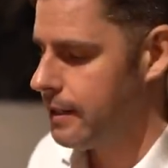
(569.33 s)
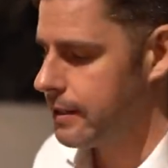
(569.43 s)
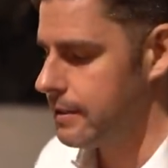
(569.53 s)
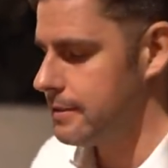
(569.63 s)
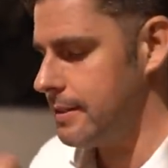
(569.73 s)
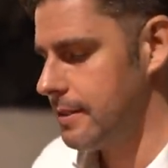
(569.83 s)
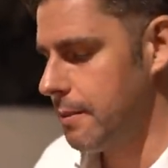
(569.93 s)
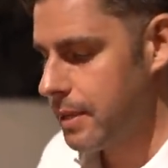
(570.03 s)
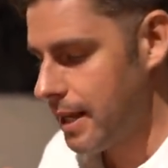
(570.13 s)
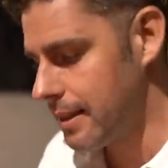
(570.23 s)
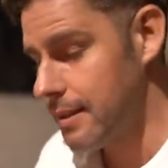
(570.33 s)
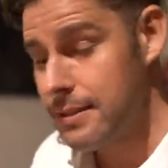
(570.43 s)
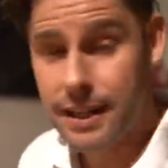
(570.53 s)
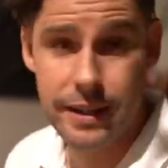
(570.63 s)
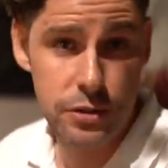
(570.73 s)
because something like
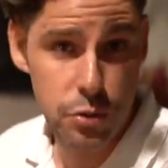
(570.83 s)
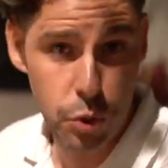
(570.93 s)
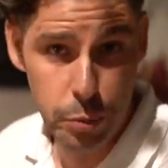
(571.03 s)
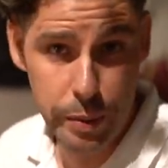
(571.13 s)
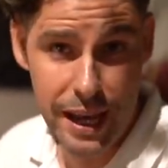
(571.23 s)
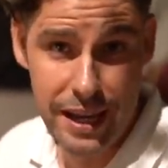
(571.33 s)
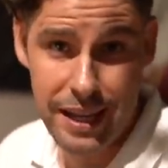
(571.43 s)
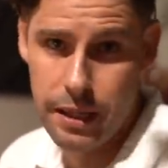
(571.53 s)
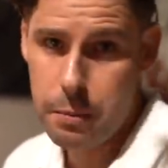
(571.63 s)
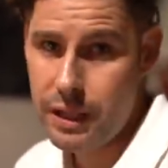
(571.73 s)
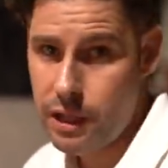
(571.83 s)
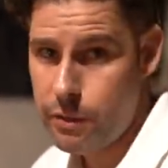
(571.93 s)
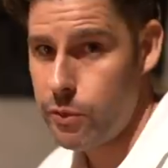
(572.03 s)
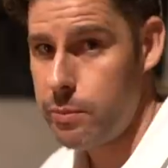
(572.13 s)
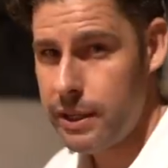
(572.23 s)
this, like a sorbet in the middle
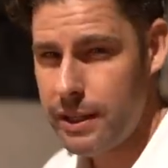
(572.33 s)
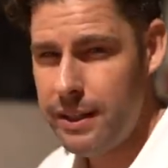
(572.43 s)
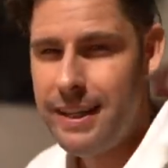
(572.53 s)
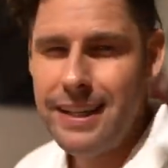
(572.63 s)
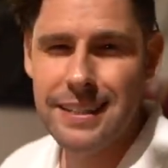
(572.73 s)
of your meal,